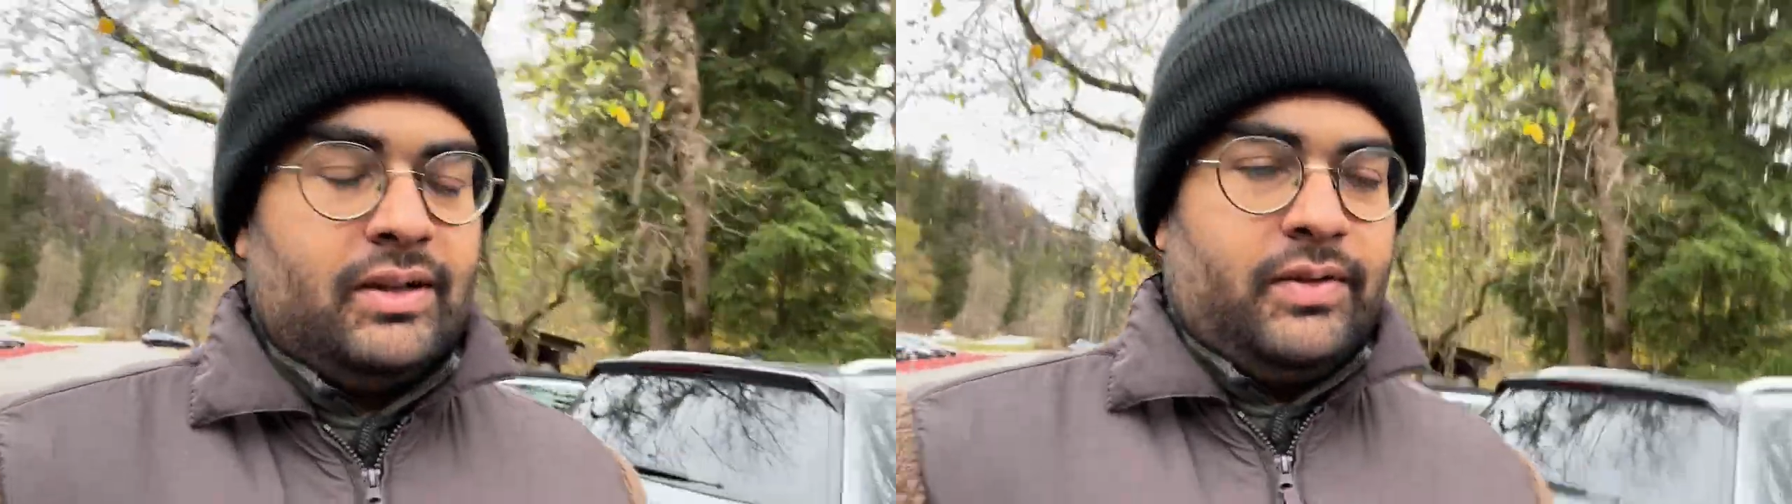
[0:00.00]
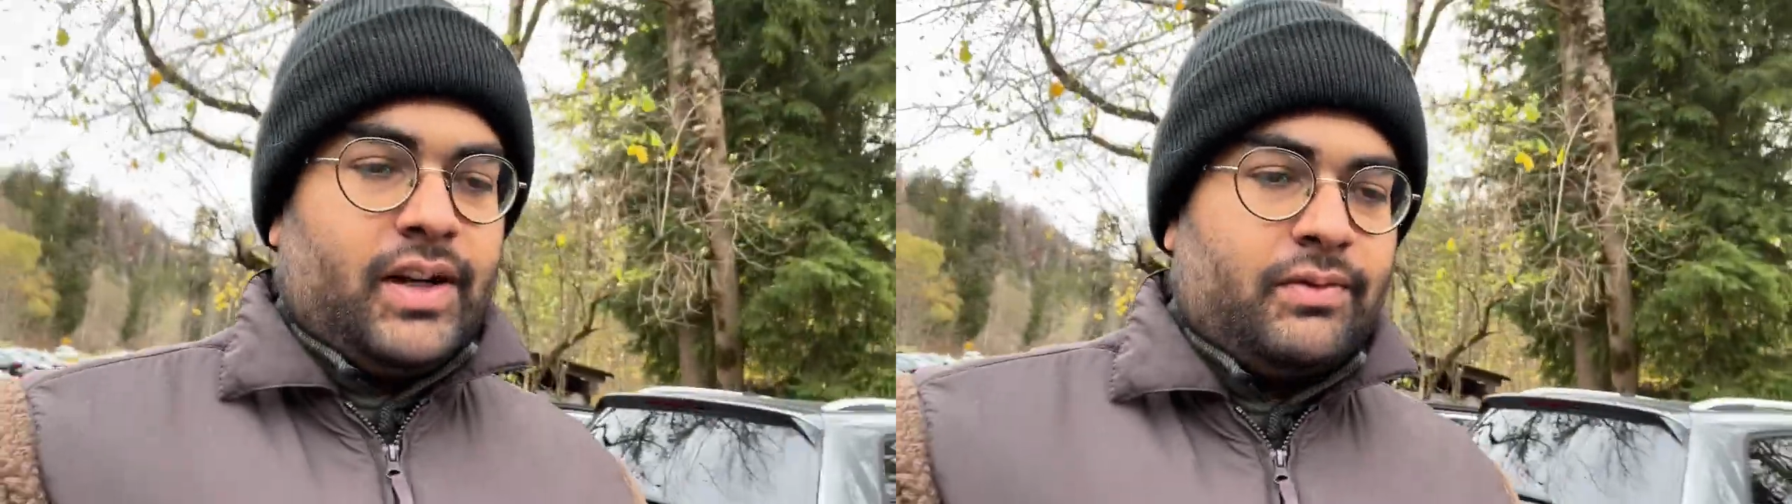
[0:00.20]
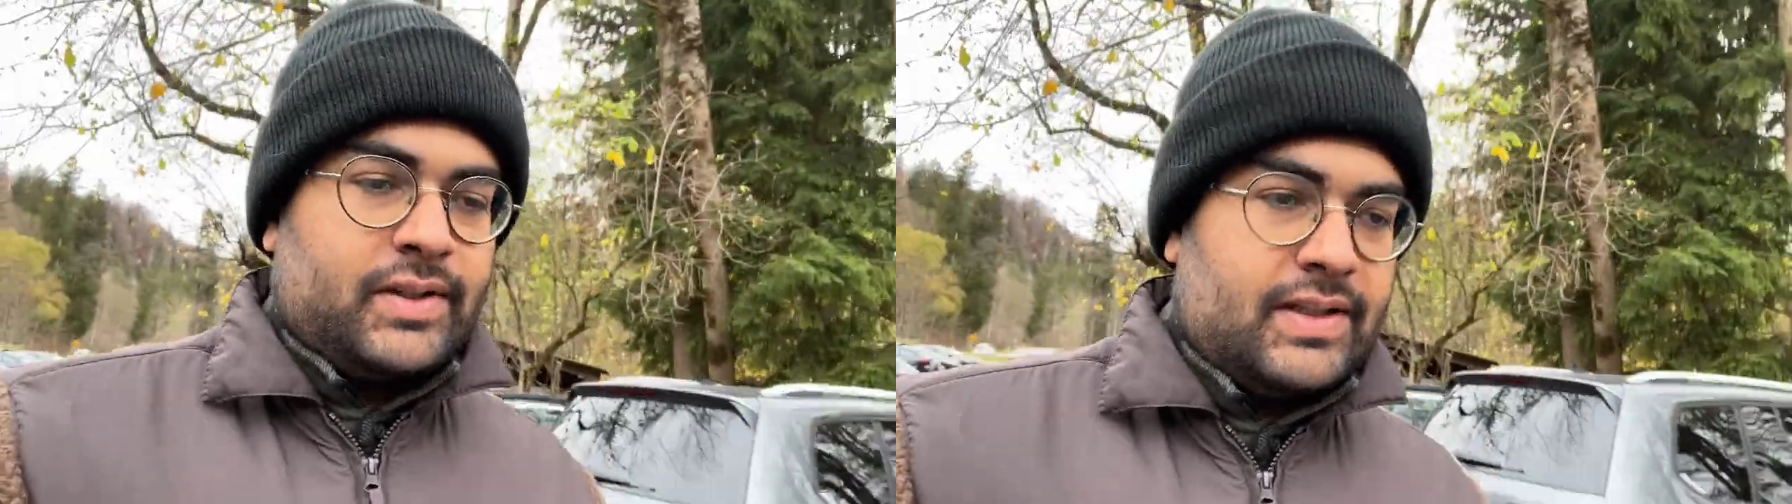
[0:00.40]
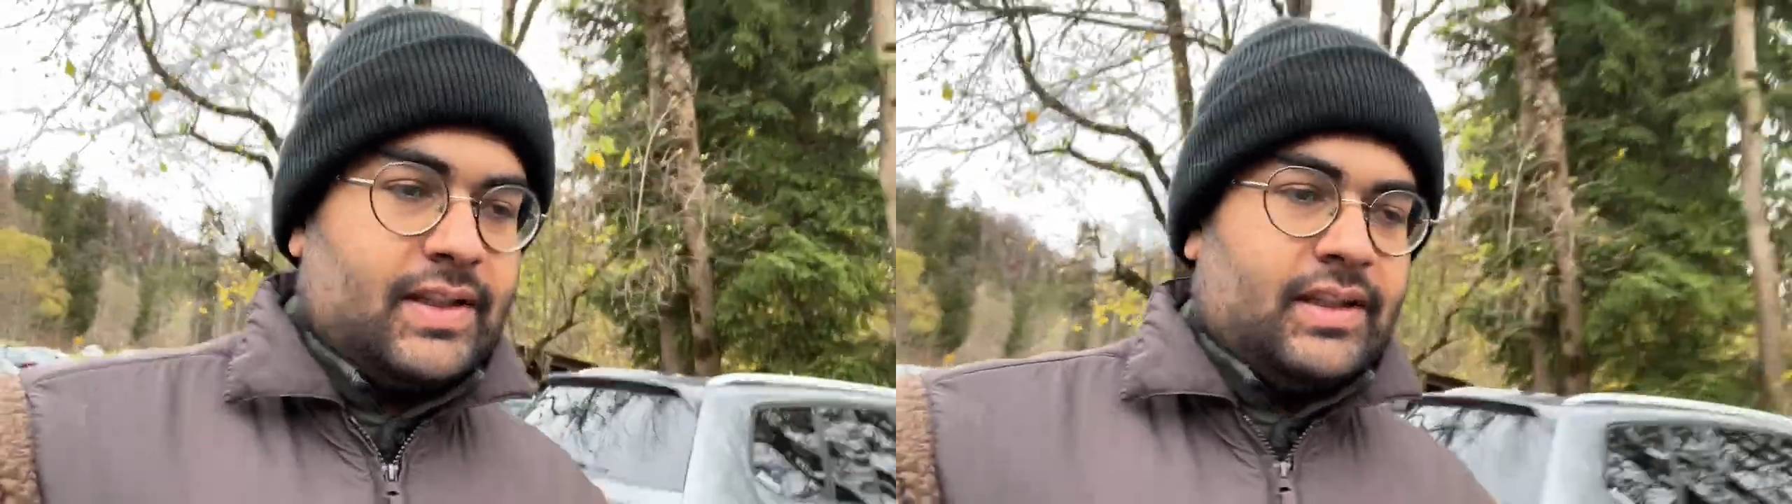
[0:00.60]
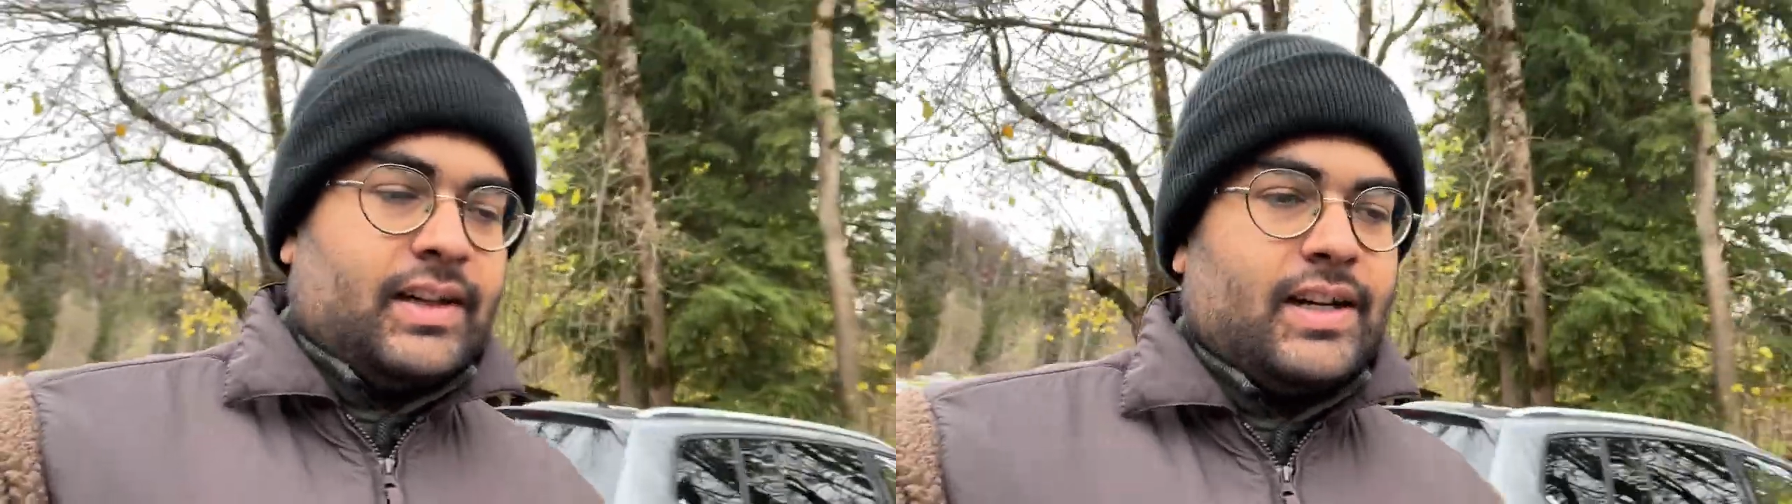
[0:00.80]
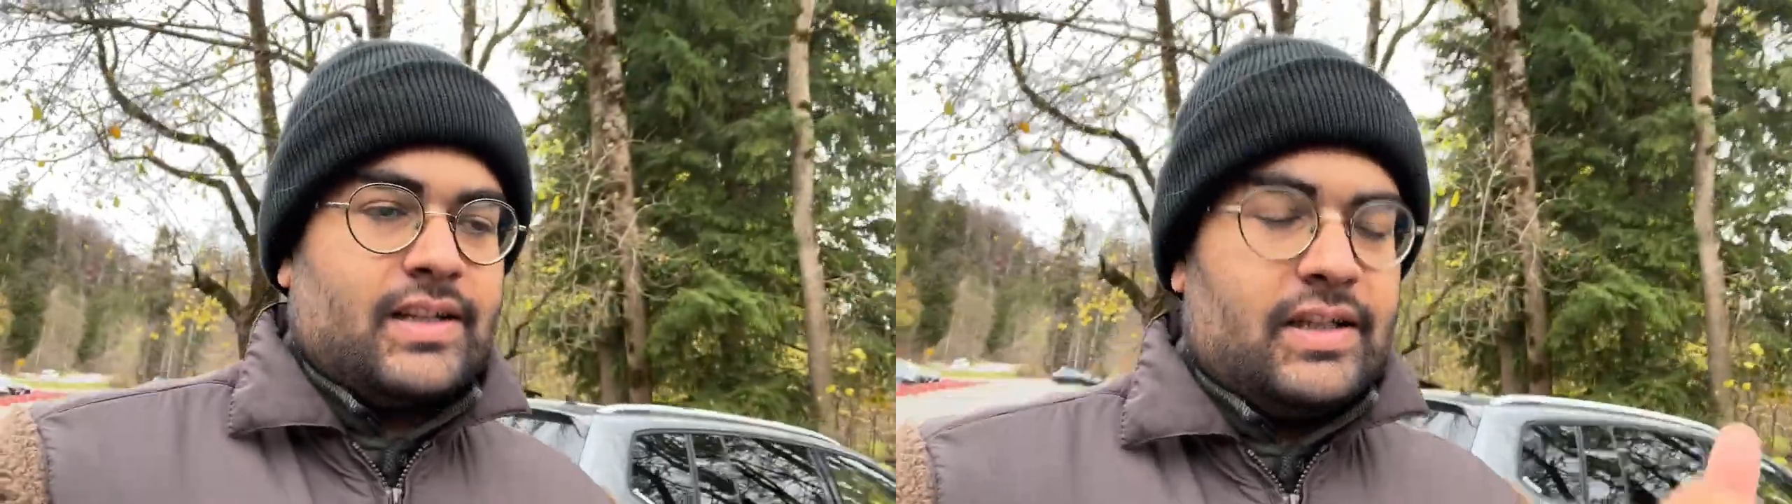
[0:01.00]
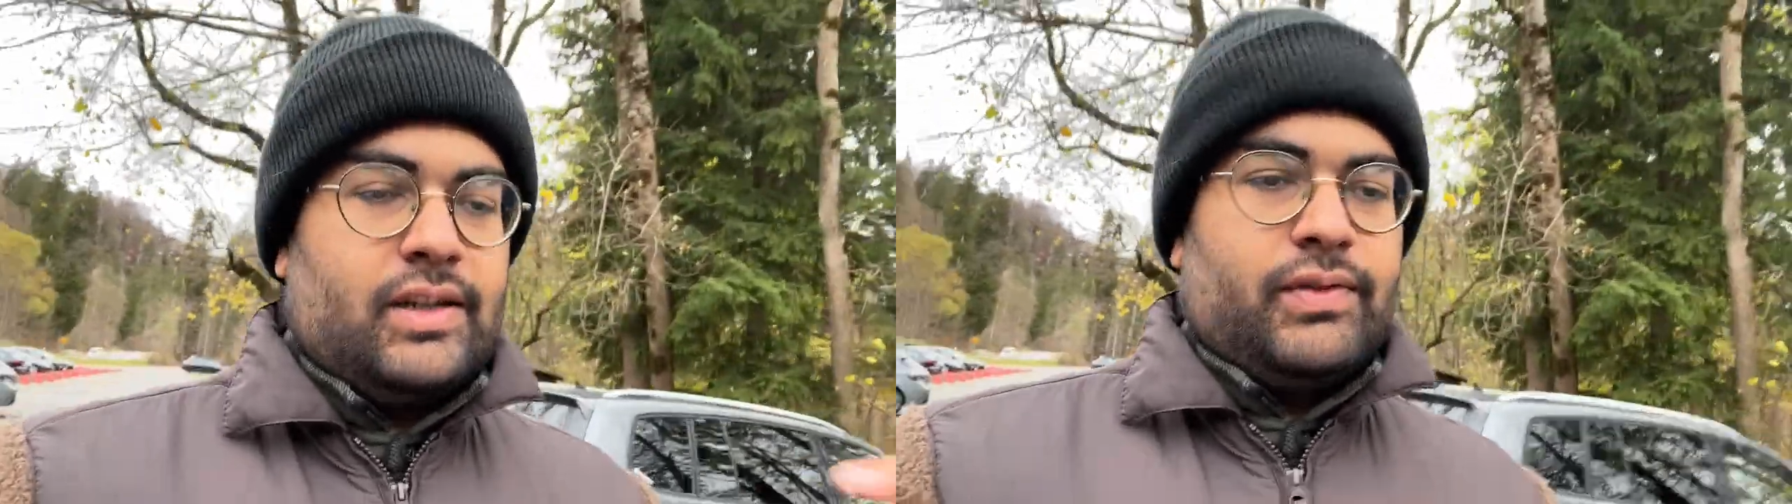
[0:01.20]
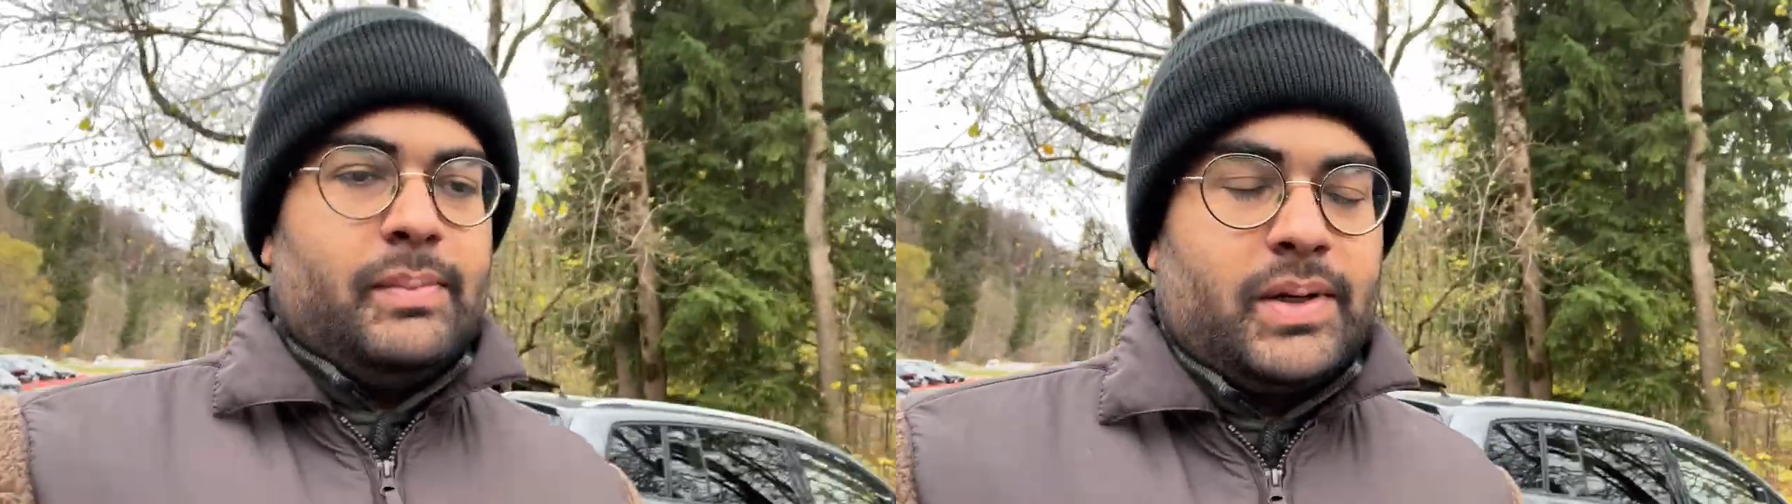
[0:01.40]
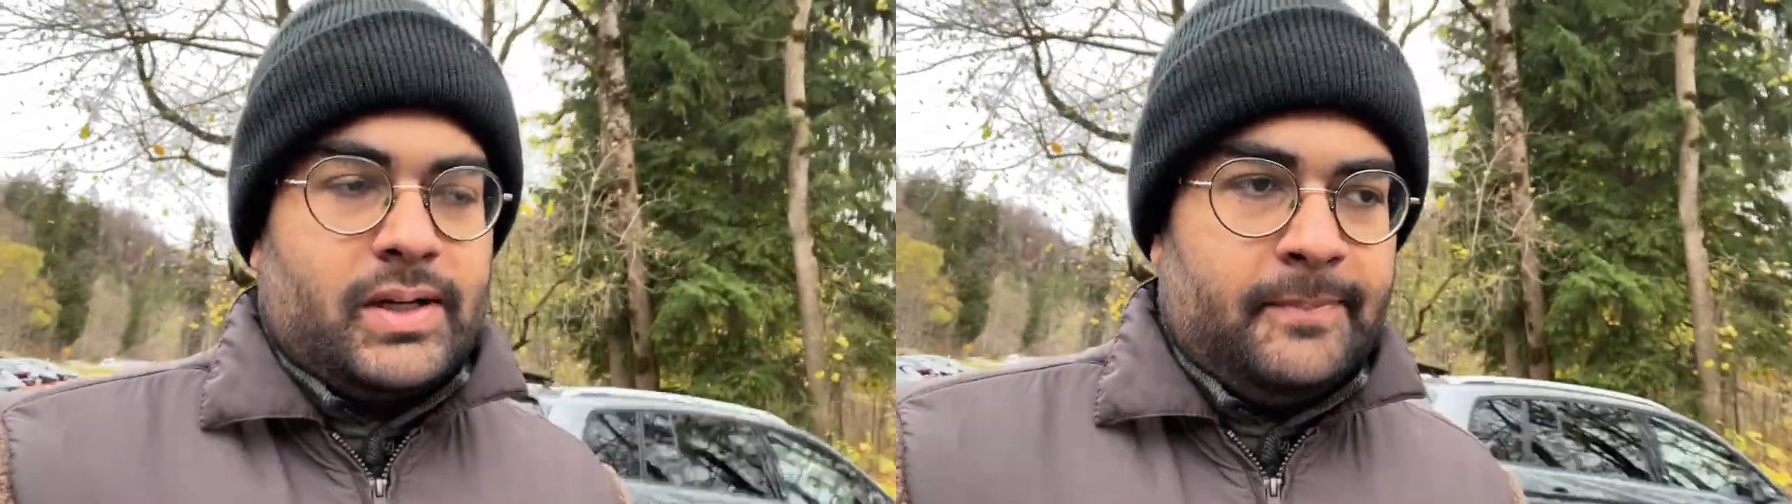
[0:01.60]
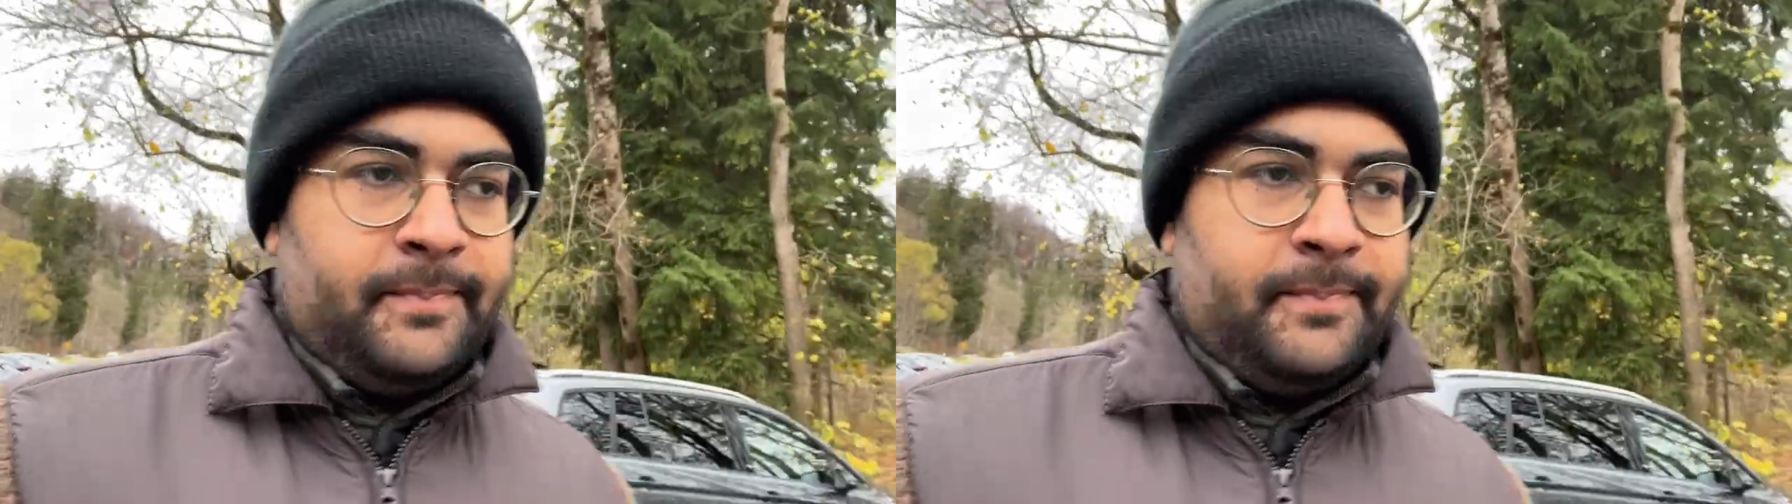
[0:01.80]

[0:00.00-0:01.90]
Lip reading: We are visiting the castle in November.